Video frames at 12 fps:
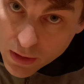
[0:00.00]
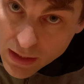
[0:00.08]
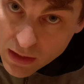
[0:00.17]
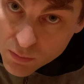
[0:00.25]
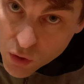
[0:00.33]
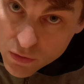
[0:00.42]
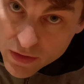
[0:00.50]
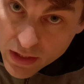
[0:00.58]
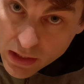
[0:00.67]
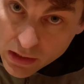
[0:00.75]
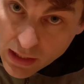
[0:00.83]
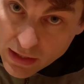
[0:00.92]
an
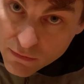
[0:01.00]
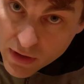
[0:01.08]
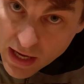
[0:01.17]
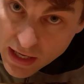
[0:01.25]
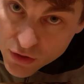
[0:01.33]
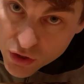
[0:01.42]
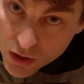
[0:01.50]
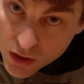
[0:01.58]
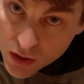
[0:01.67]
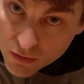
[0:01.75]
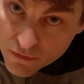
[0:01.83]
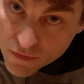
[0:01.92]
unboxing and
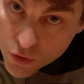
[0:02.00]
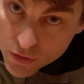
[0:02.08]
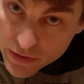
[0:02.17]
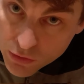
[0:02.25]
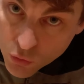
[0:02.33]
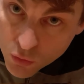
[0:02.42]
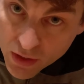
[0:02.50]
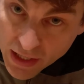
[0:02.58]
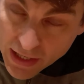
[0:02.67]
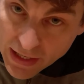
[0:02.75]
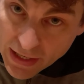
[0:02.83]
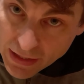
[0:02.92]
reaction and first look
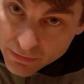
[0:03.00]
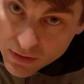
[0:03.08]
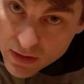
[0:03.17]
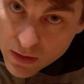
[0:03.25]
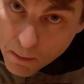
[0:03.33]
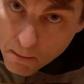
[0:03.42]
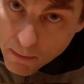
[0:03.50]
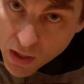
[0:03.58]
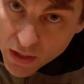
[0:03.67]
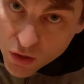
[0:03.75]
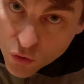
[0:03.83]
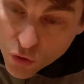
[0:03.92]
at this
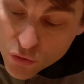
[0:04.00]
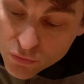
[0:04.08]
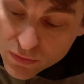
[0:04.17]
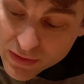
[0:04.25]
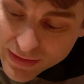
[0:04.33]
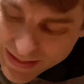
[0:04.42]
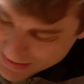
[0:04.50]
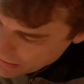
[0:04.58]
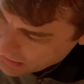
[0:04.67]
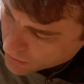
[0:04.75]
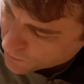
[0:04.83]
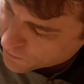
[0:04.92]
MikroTik
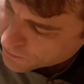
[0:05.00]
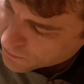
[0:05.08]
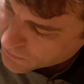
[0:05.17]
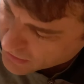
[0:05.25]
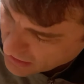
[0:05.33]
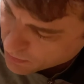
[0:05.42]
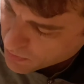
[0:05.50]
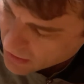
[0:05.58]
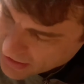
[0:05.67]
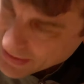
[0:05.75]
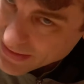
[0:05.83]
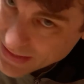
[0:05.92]

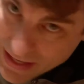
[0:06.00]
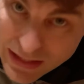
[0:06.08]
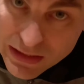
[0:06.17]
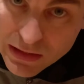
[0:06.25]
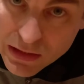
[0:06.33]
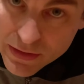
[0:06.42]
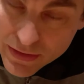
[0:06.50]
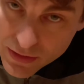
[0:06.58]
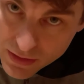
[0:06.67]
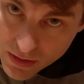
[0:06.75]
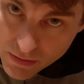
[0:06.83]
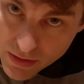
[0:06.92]
cAP XL
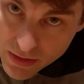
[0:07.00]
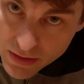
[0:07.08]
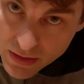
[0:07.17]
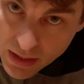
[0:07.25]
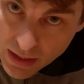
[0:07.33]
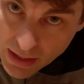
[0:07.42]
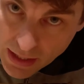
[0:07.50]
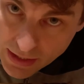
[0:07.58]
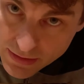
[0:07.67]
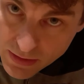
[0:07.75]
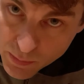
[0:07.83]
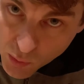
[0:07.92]
series
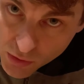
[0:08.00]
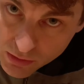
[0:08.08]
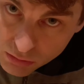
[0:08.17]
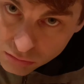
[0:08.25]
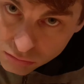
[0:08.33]
access point.